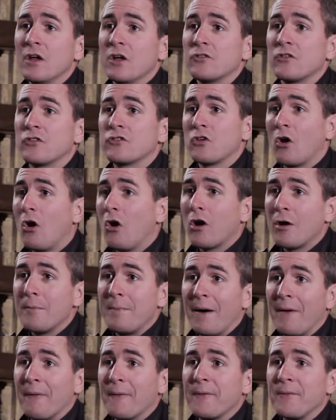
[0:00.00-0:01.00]
to talk
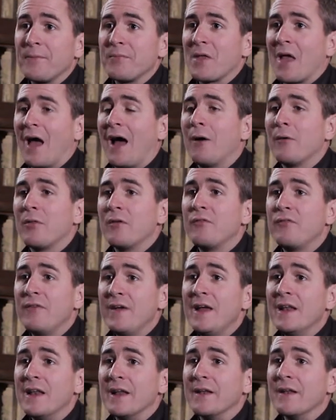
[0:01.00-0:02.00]
about how they're
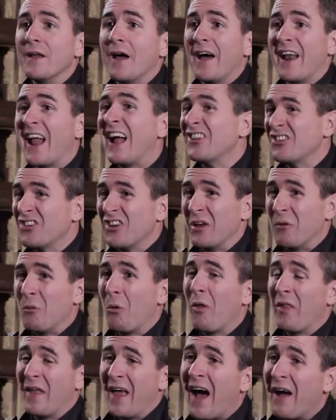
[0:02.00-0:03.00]
feeling. And actually,
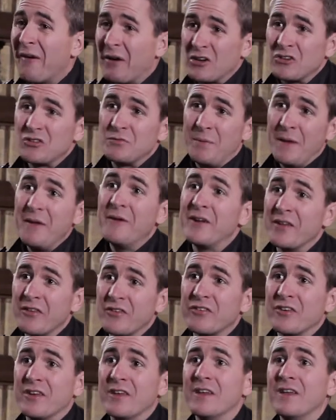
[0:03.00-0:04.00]
what they are
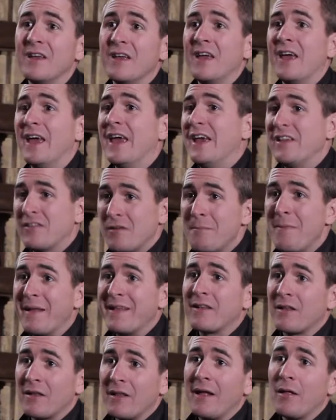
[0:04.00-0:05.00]
experiencing is a
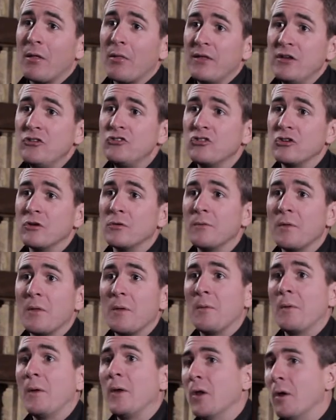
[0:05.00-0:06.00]
mental health issue
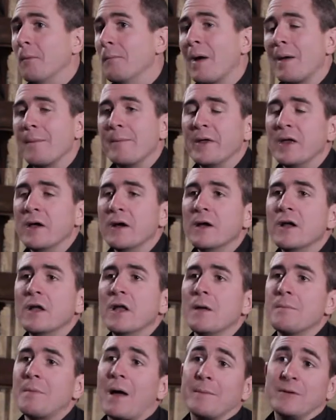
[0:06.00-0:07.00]
you know, it might be, a,
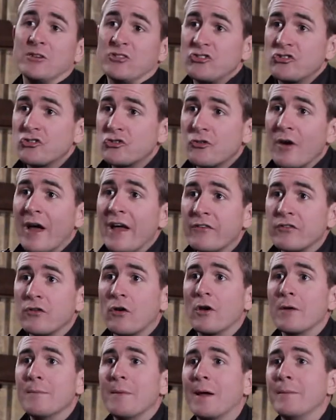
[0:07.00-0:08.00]
might be stress
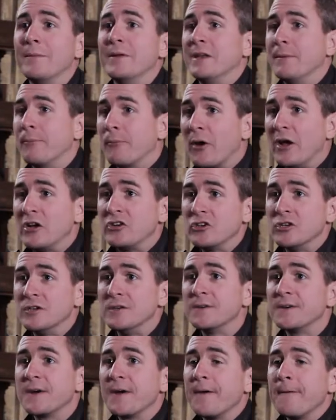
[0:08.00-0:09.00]
or it might be depression.
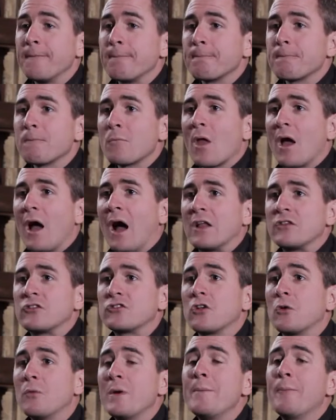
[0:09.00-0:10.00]
And
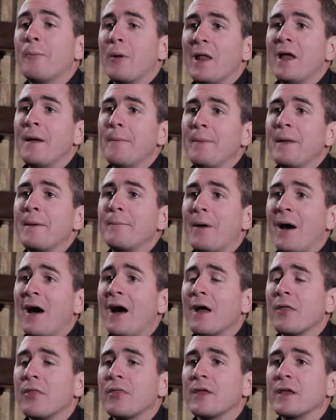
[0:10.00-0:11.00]
so we play a big
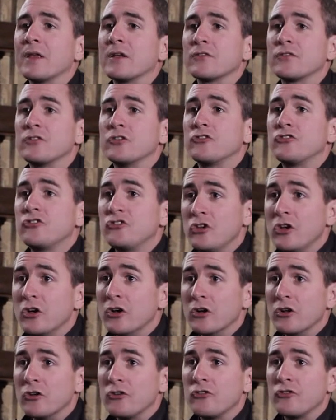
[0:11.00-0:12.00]
part, I think, as the
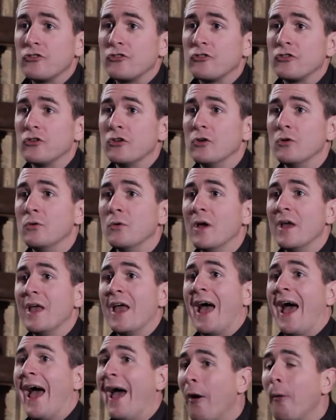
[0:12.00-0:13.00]
church to
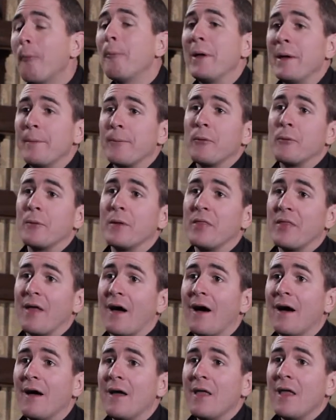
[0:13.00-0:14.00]
help people with
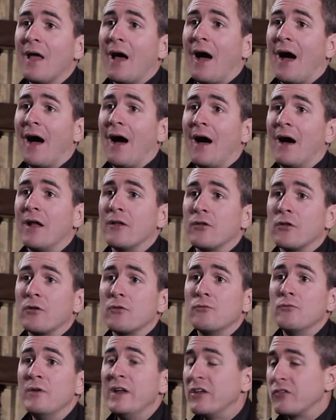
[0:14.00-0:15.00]
that and
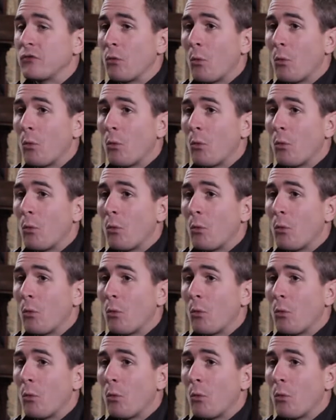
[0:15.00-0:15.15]
raise